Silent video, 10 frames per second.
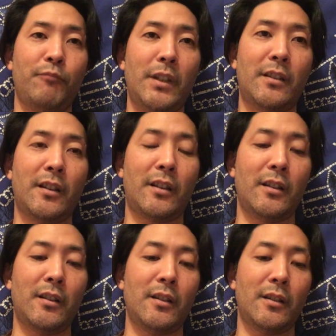it's like
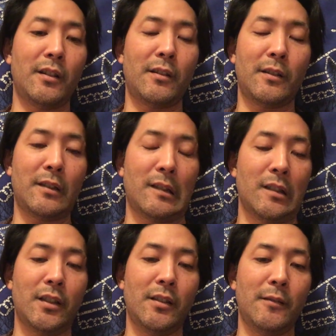a
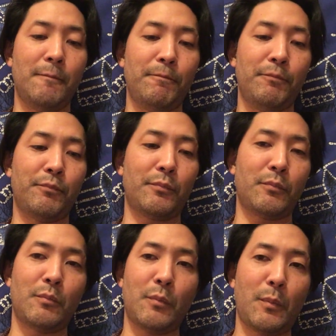um,
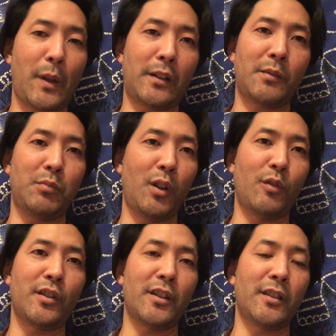
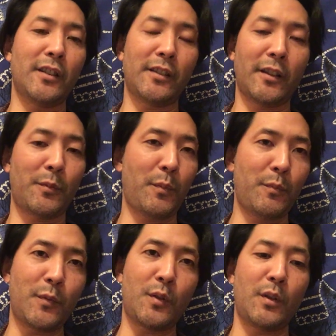explosion. It's like
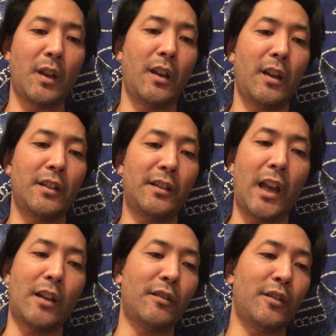
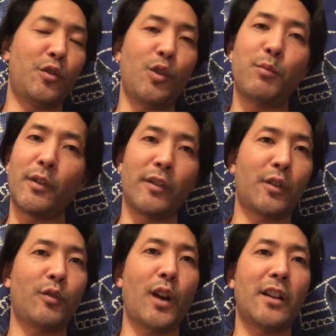Saturn and Jupiter
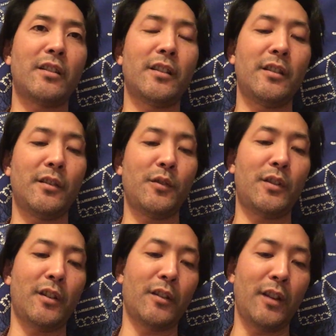crashing into
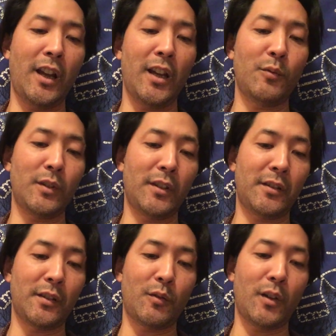each other and with
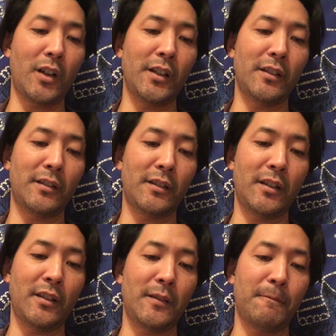this Aquarius
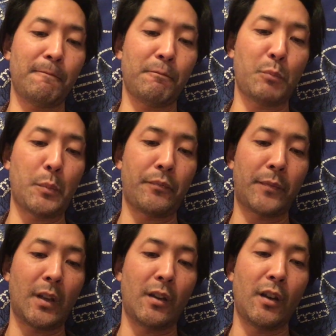thing.
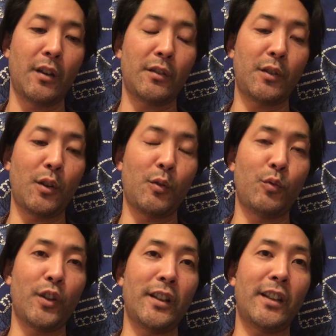So
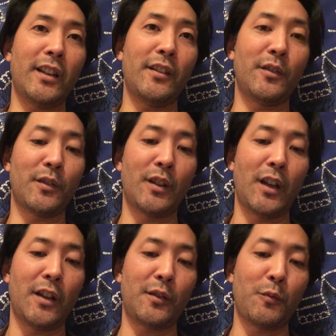we're going to get either,
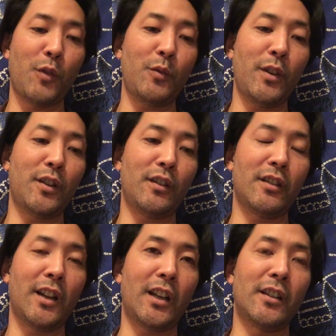so one way you could
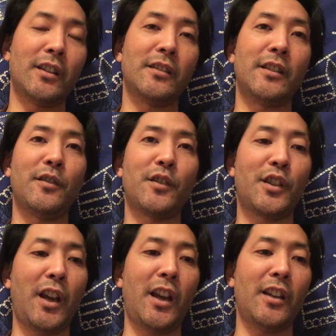look at it is either
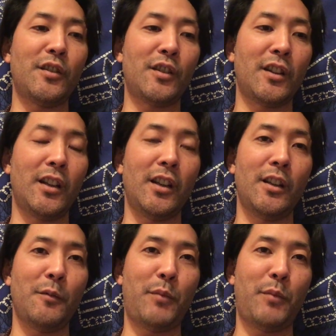change in a